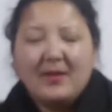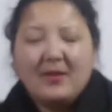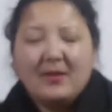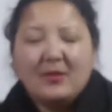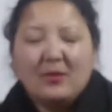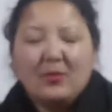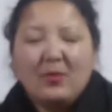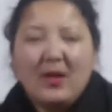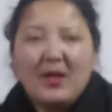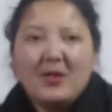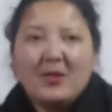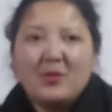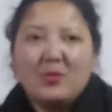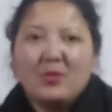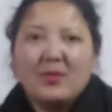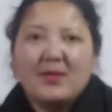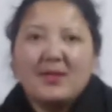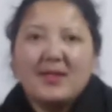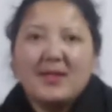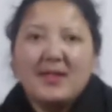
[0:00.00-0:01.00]
So while she
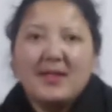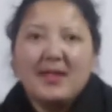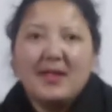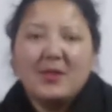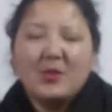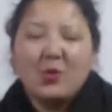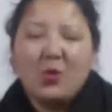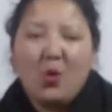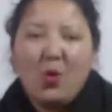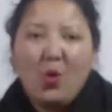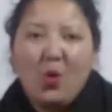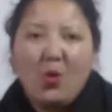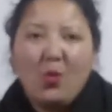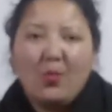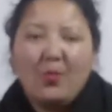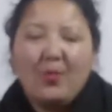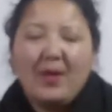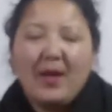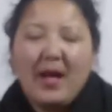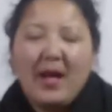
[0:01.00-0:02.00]
was sitting at
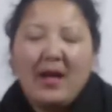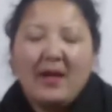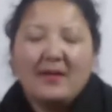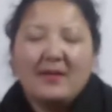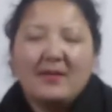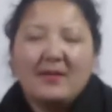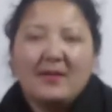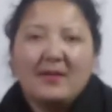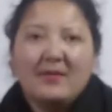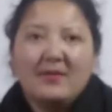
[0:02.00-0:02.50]
home and